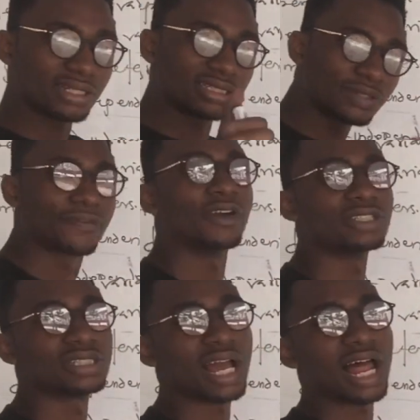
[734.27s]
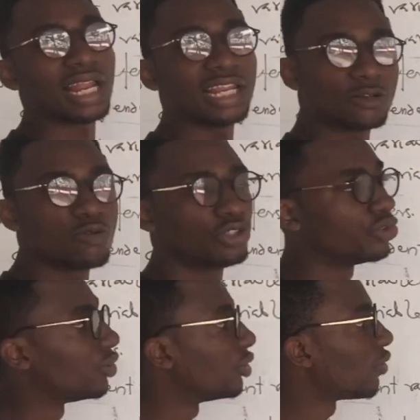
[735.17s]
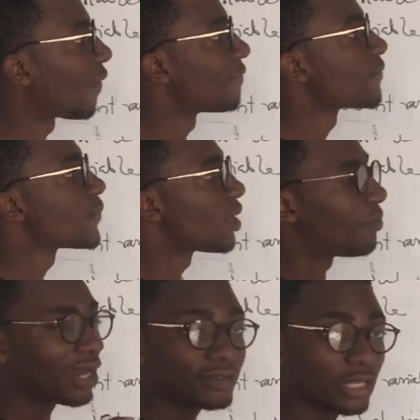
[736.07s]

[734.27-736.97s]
differential equation. But if